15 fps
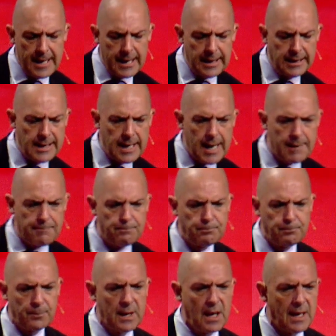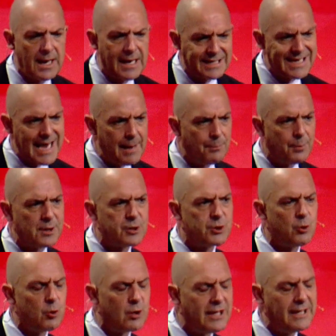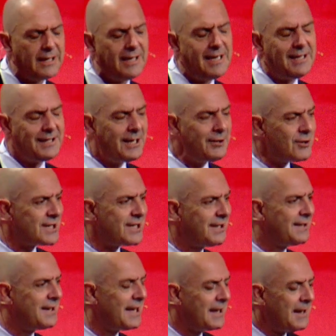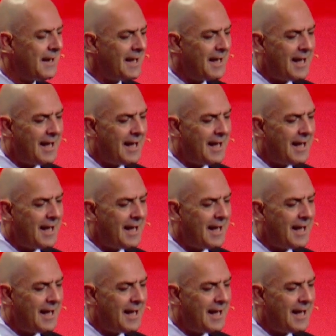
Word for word: in um, an example shortly, the interesting thing